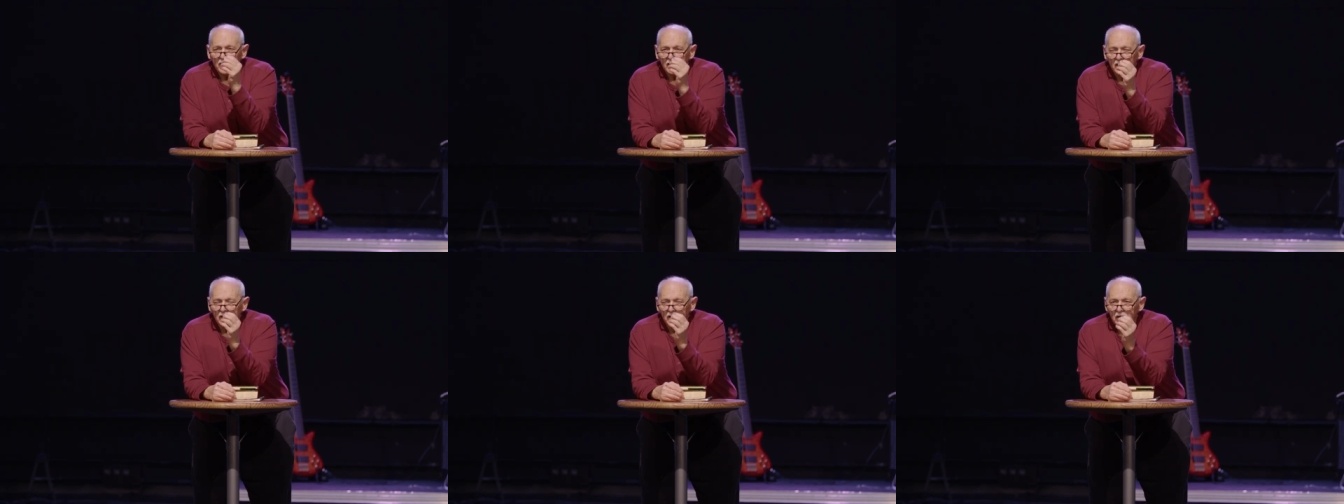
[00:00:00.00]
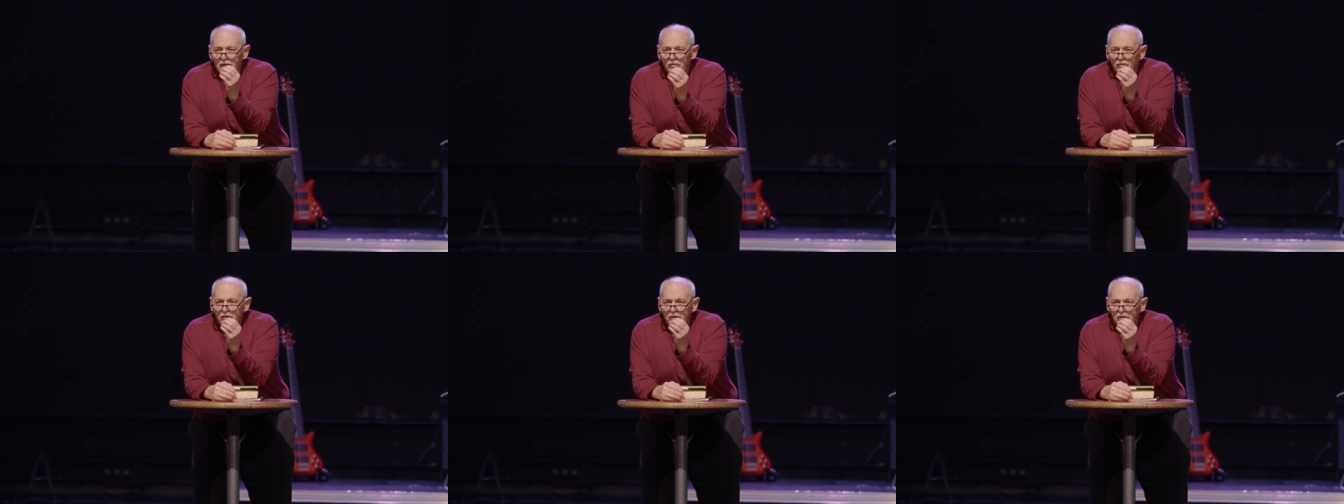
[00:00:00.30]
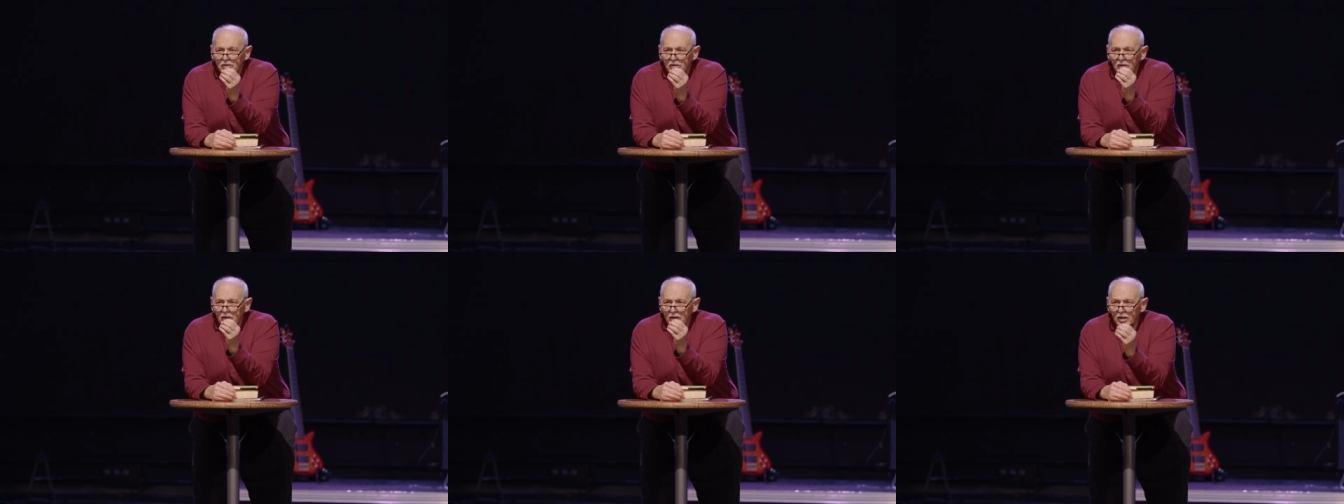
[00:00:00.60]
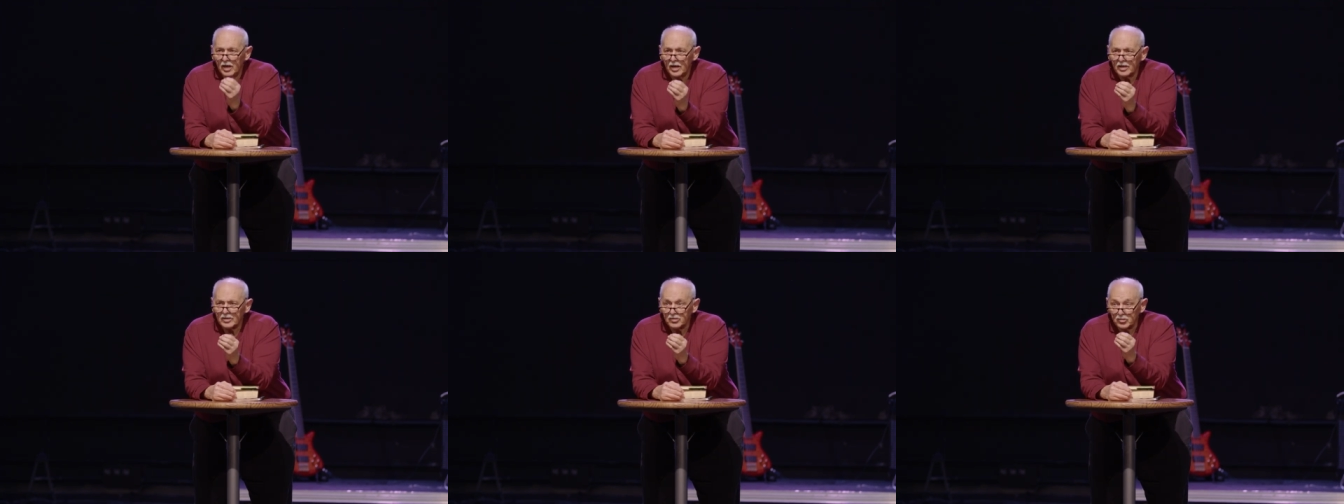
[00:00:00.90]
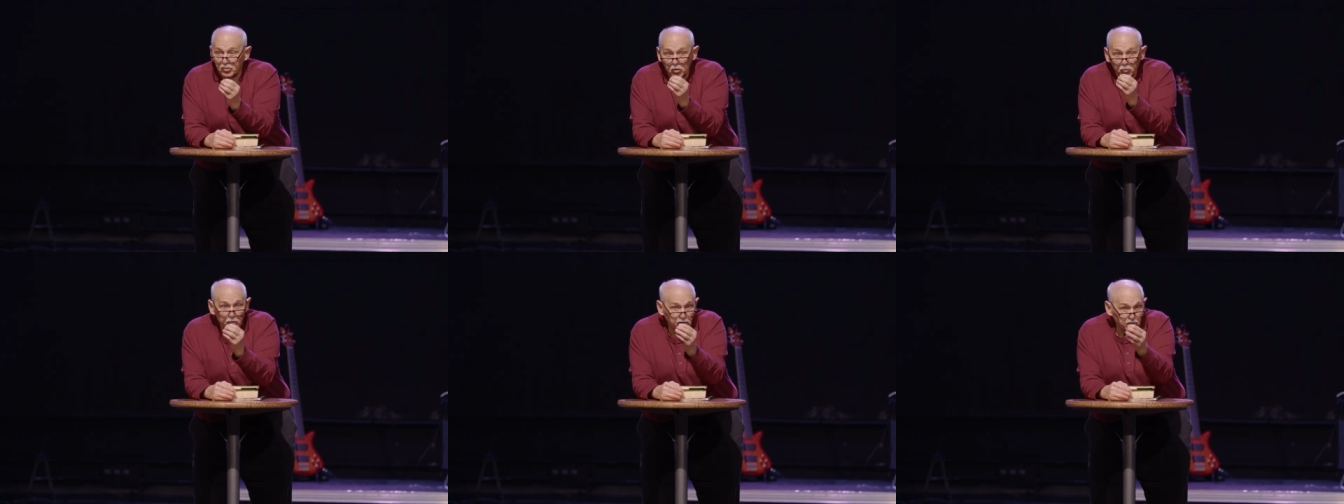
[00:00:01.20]
Leave it in the hands,
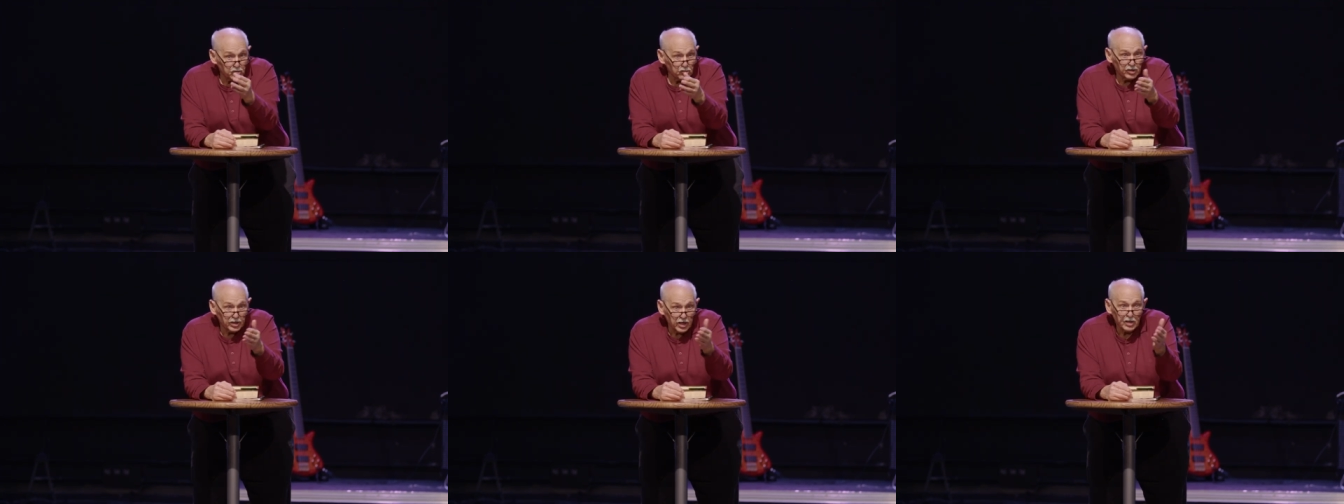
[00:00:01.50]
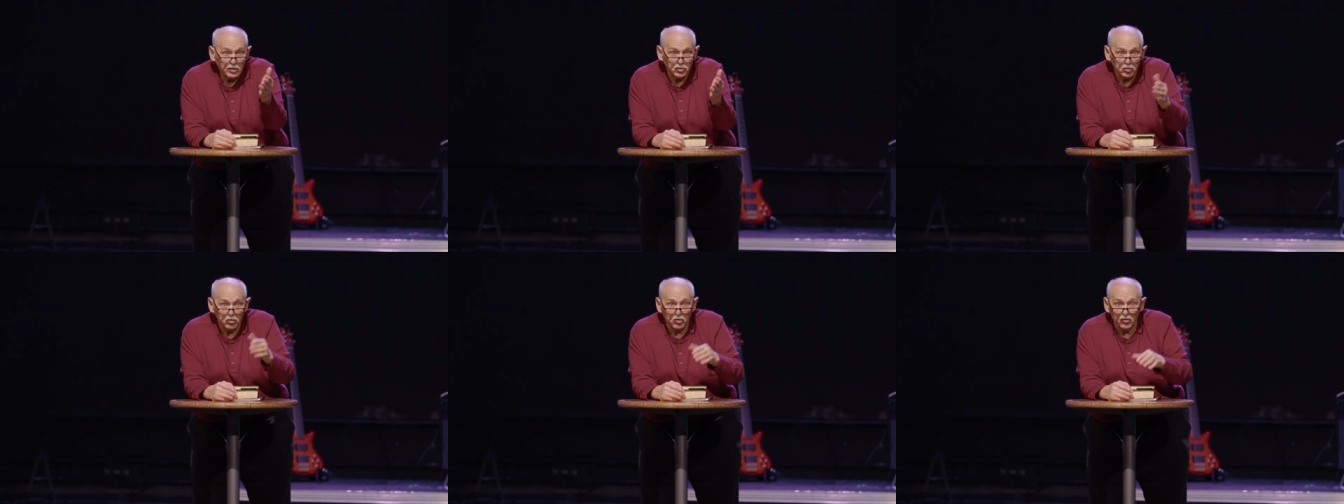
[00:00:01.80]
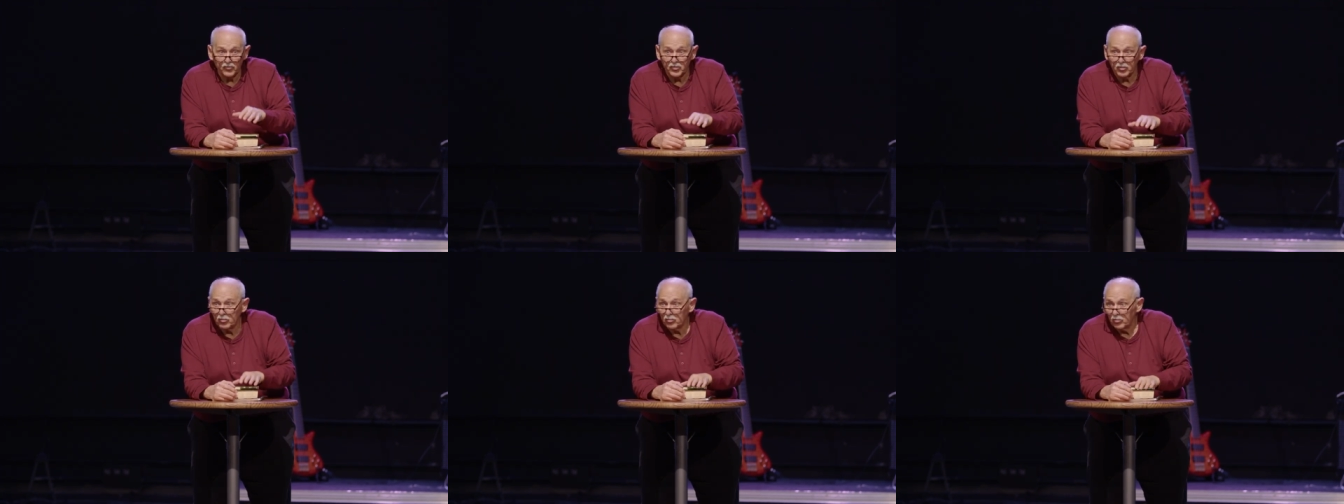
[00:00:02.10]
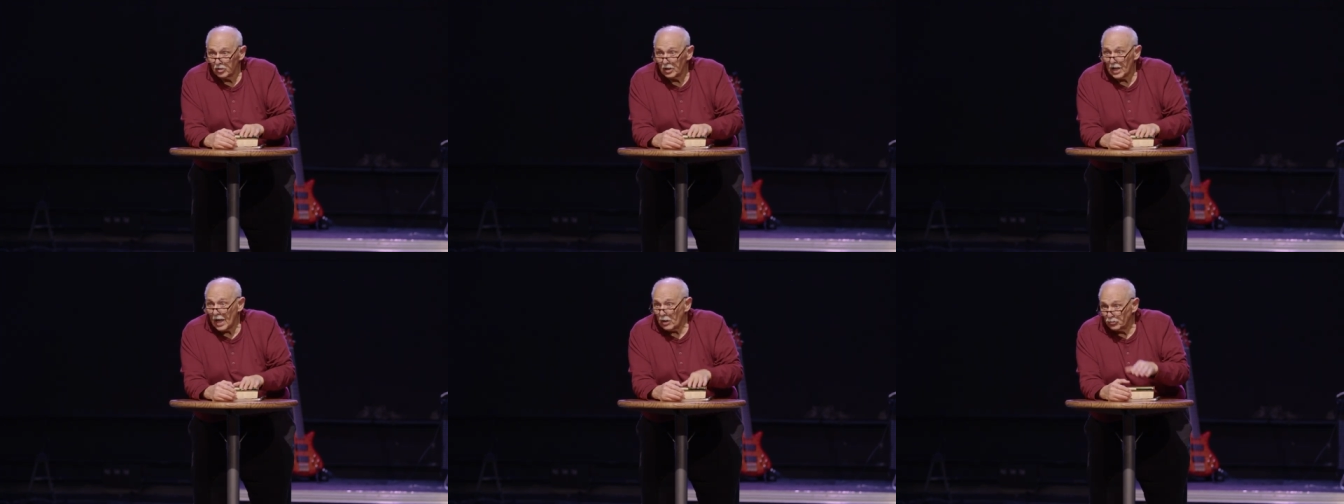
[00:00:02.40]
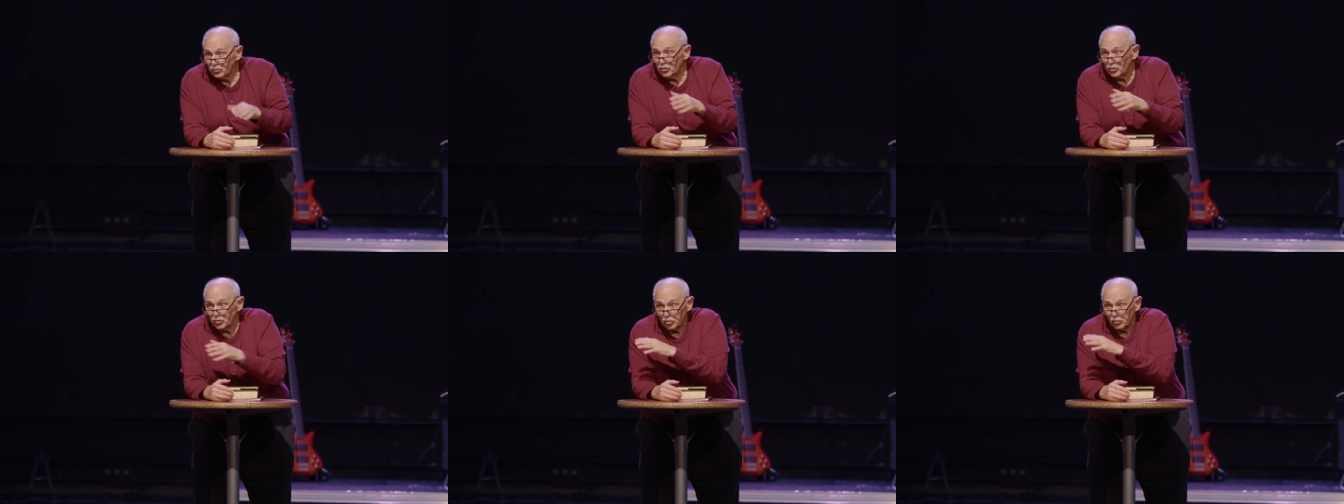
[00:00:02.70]
do what you can do if you're
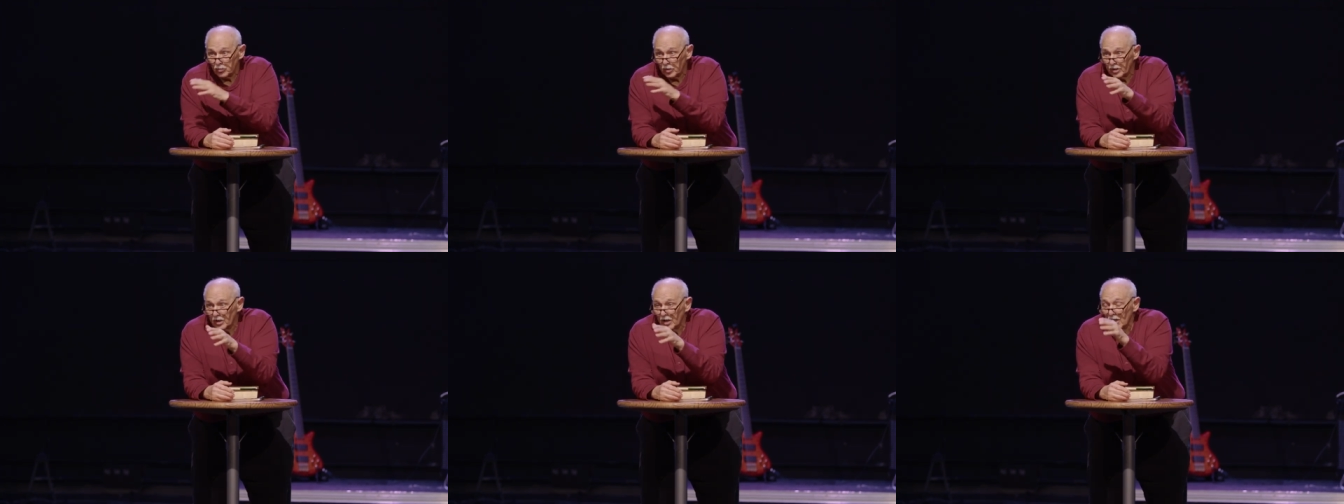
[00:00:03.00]
allowed to do it,